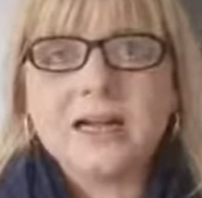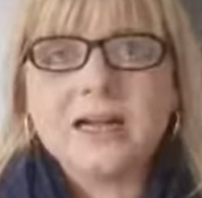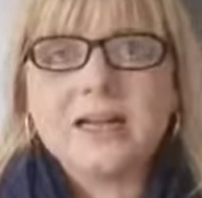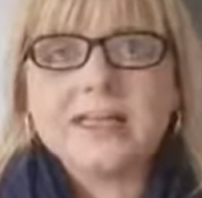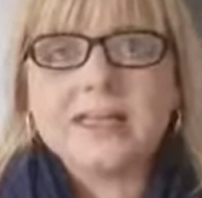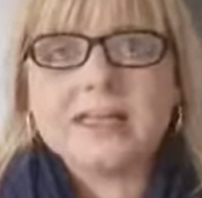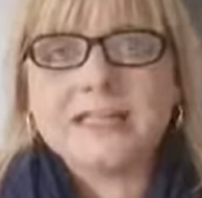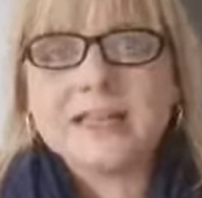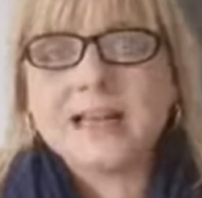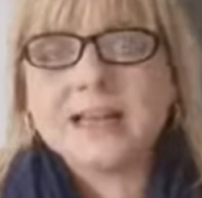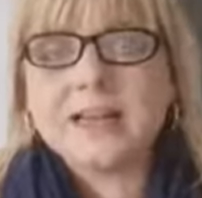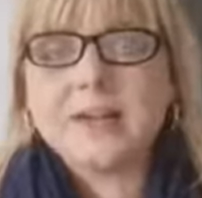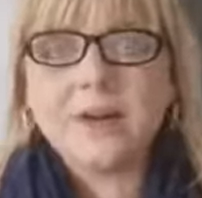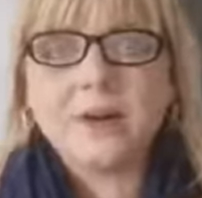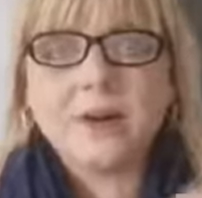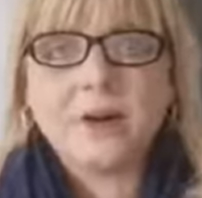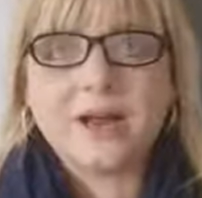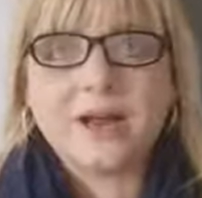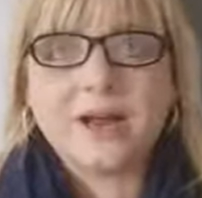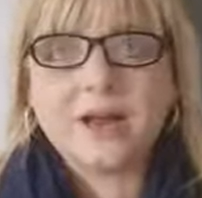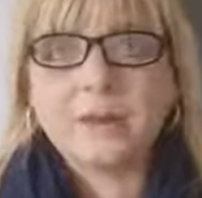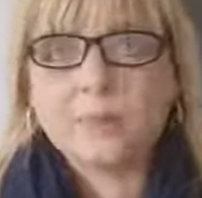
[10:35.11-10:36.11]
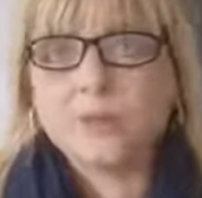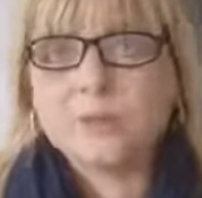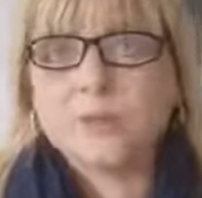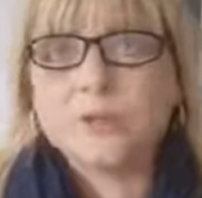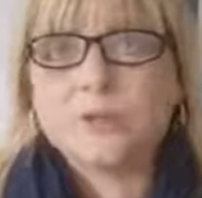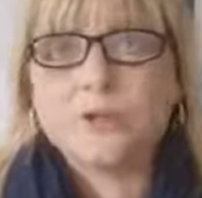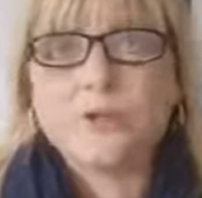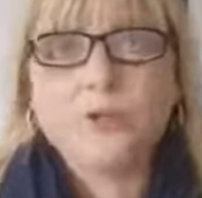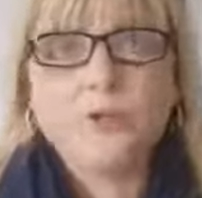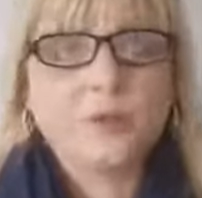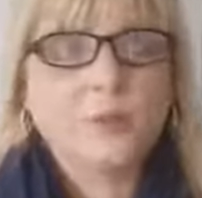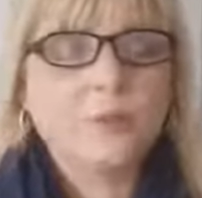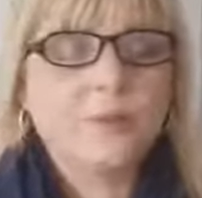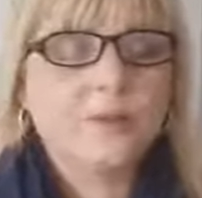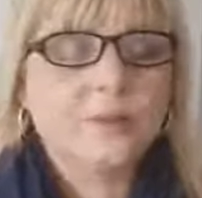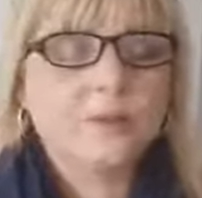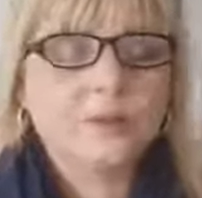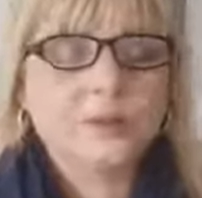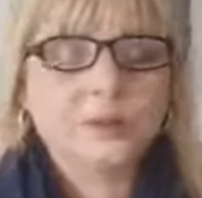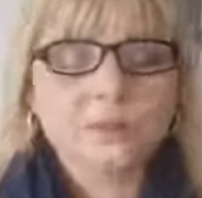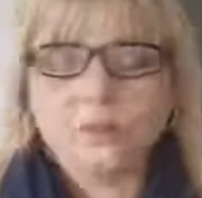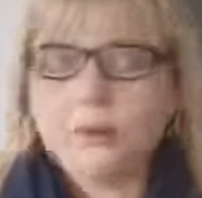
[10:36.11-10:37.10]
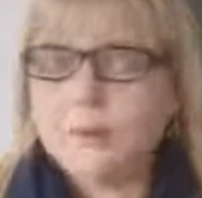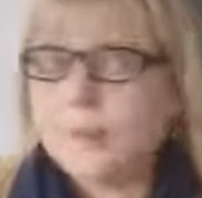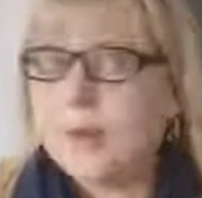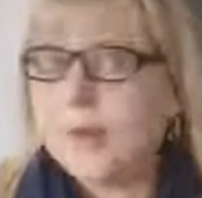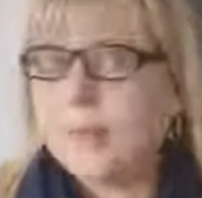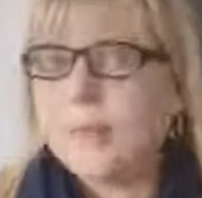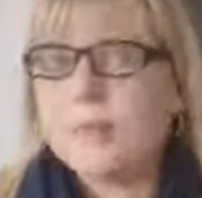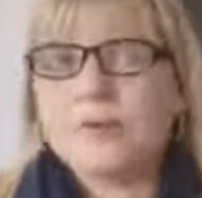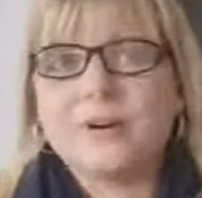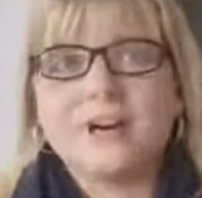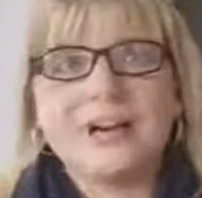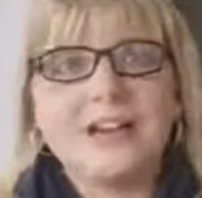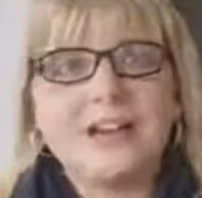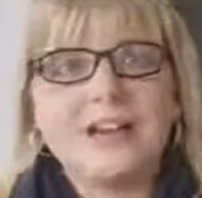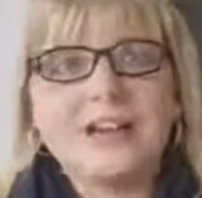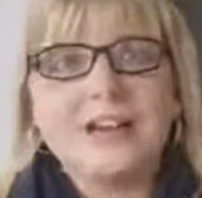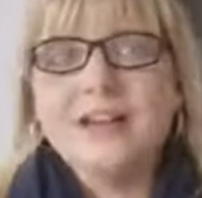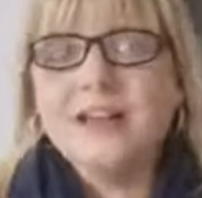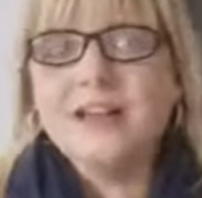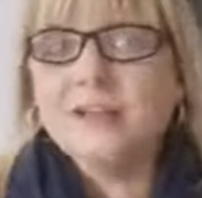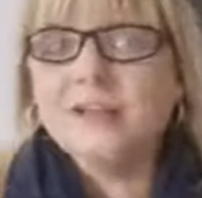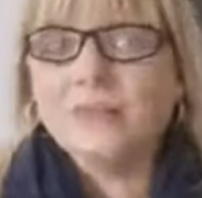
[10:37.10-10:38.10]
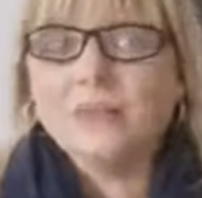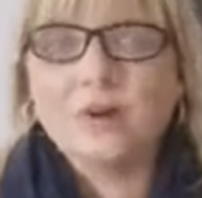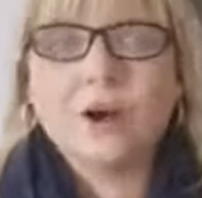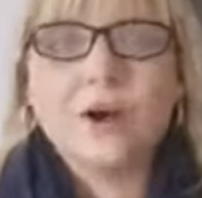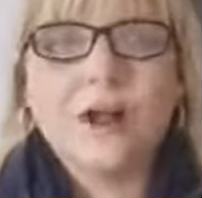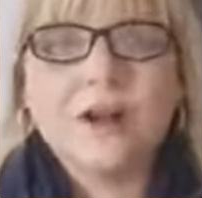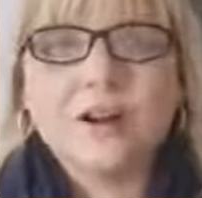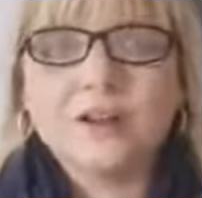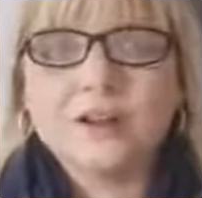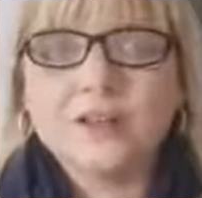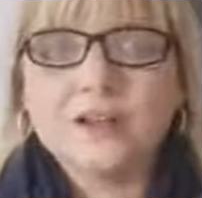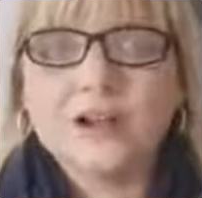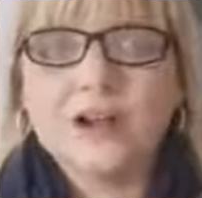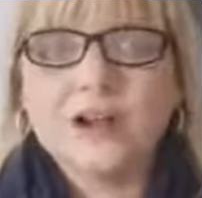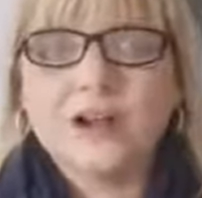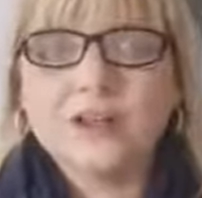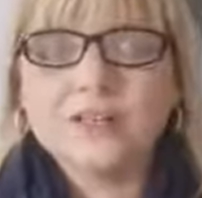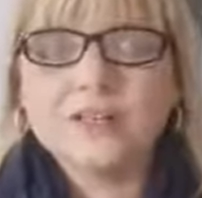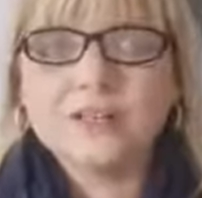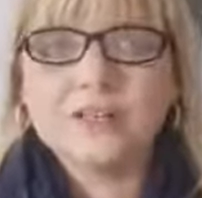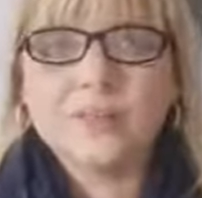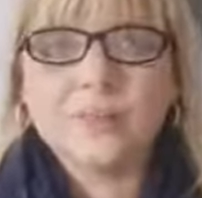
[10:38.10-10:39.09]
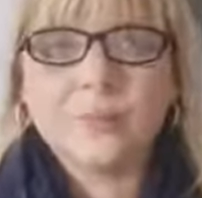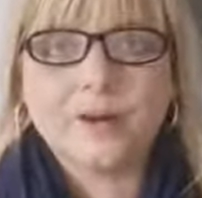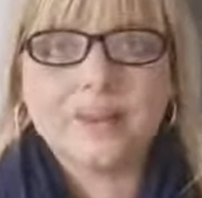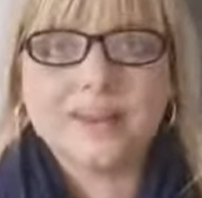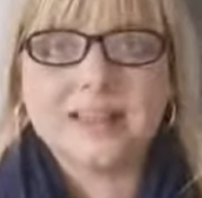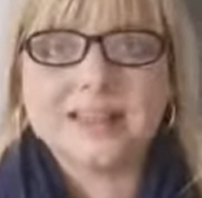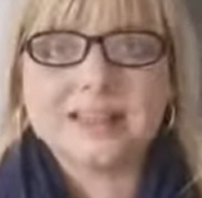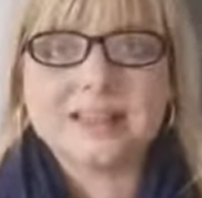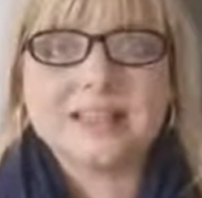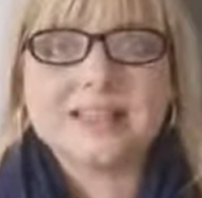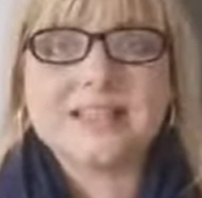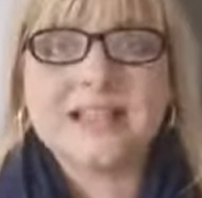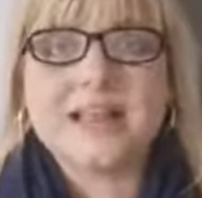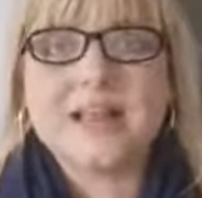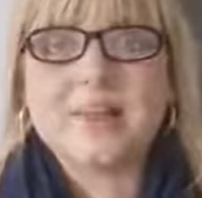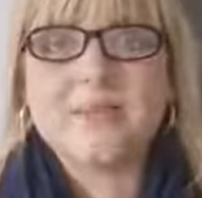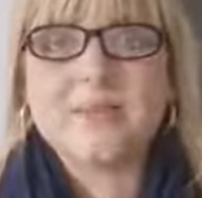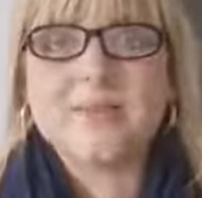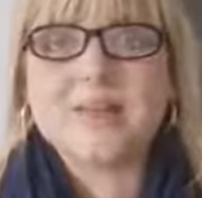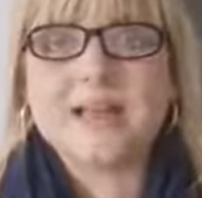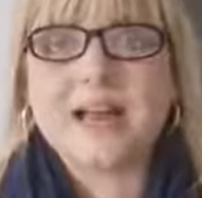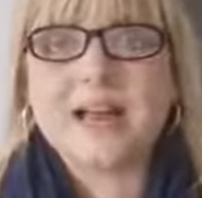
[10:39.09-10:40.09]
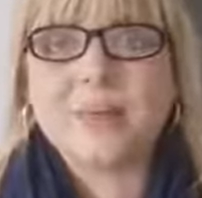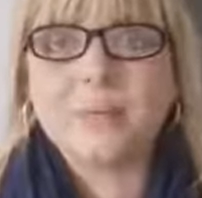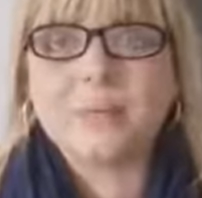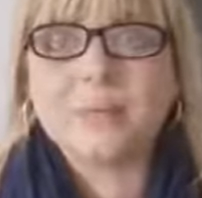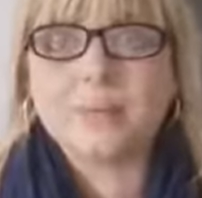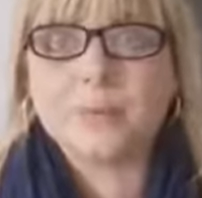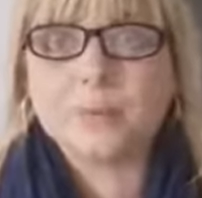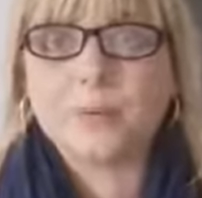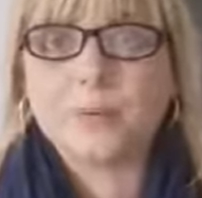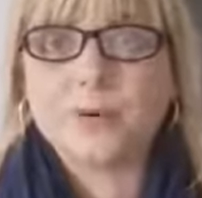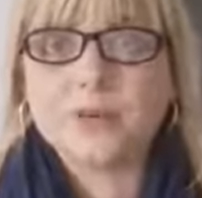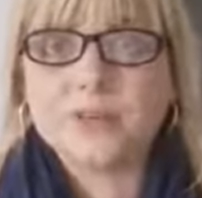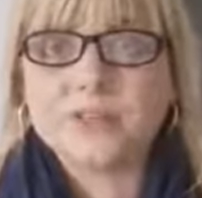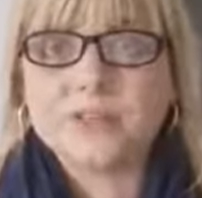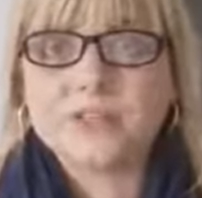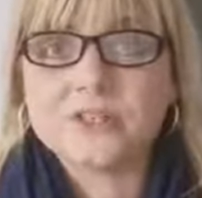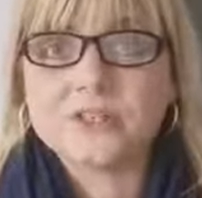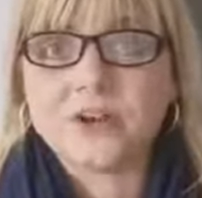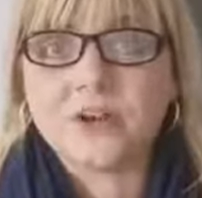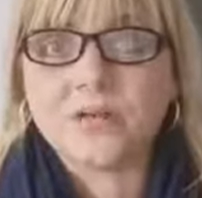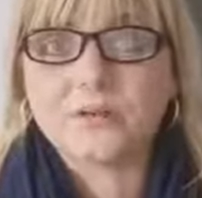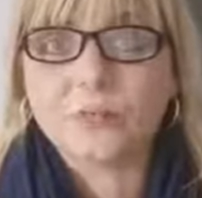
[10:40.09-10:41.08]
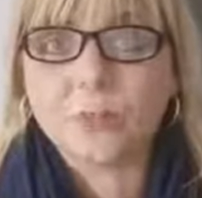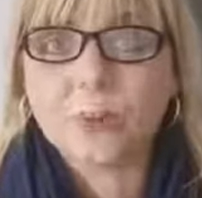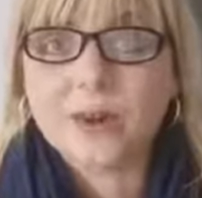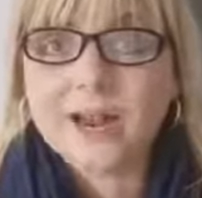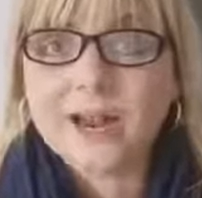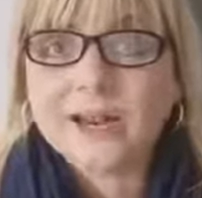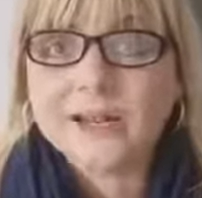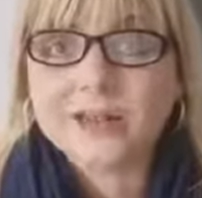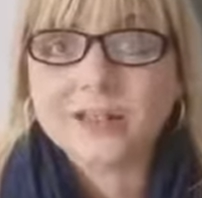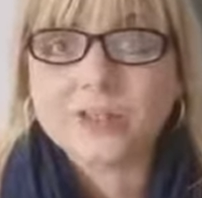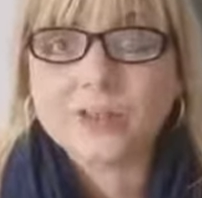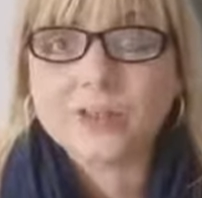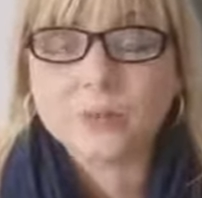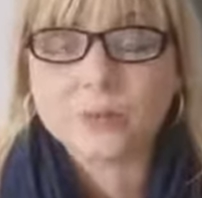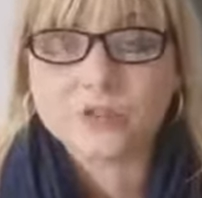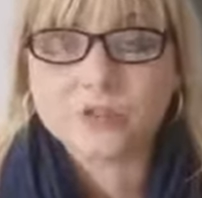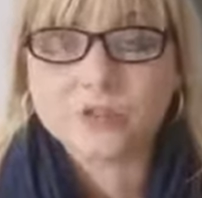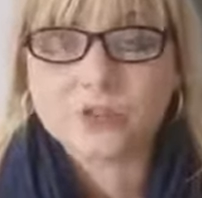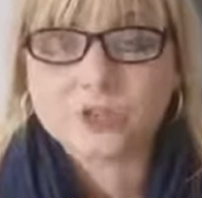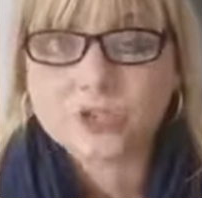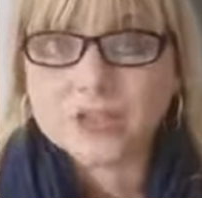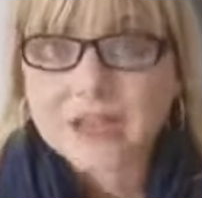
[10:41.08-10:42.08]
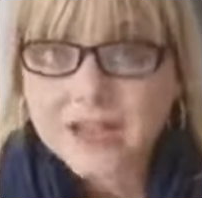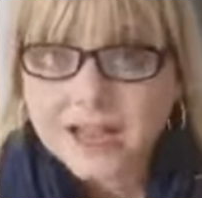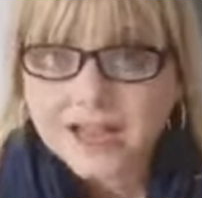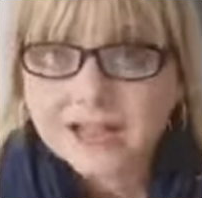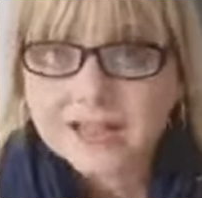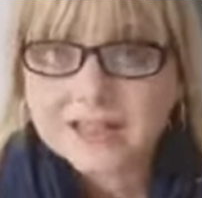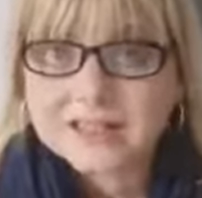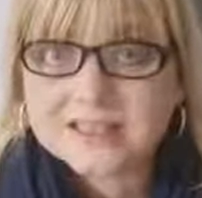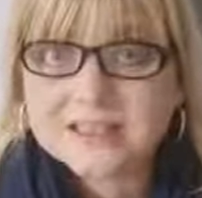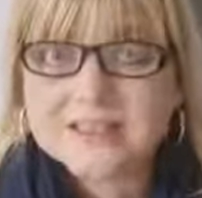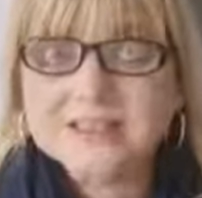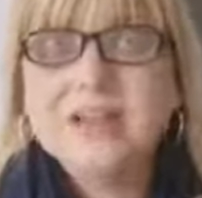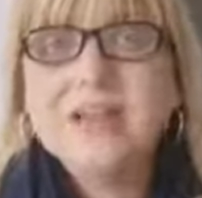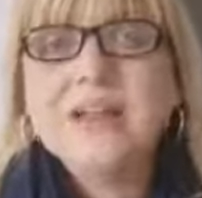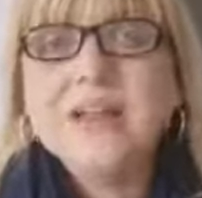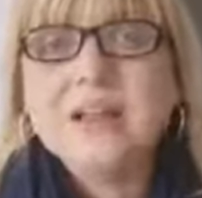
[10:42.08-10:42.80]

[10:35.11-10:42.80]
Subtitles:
standing united with the Jewish people, remembering the Holocaust, but at the same time, the Prince of Wales, Prince Charles,